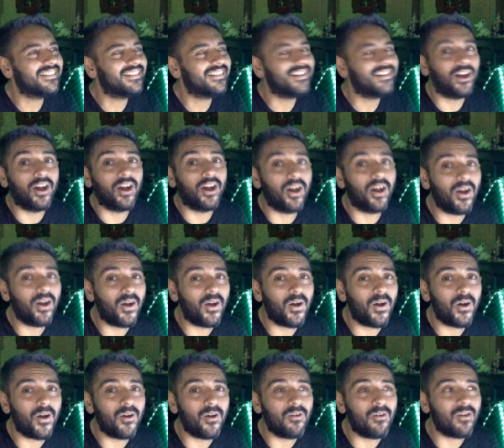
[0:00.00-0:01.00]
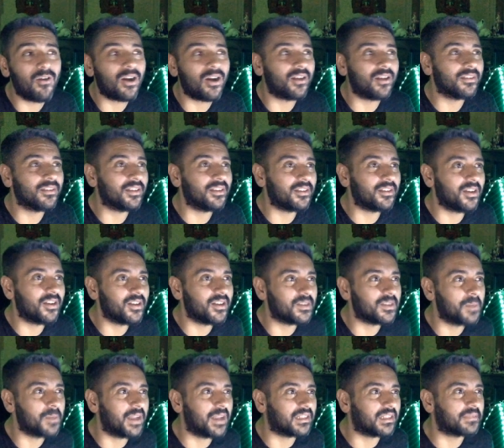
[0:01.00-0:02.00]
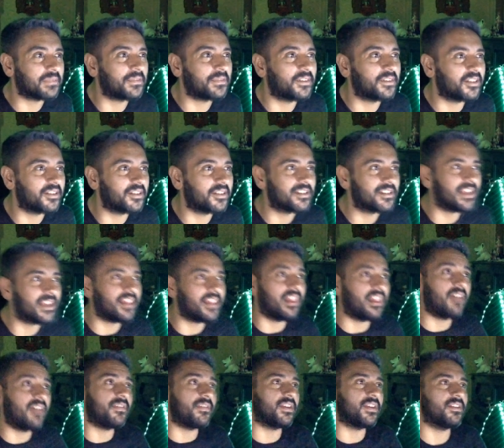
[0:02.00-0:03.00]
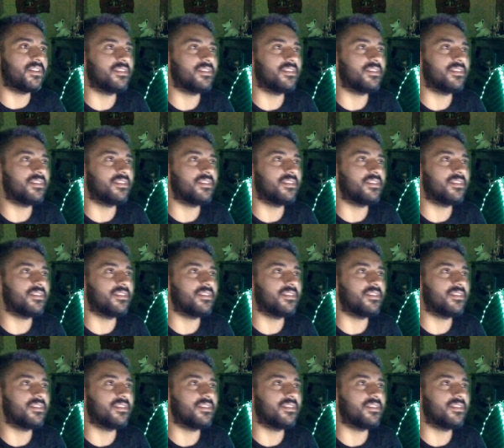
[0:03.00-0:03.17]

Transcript: oh, on the nose metaphors, I love you.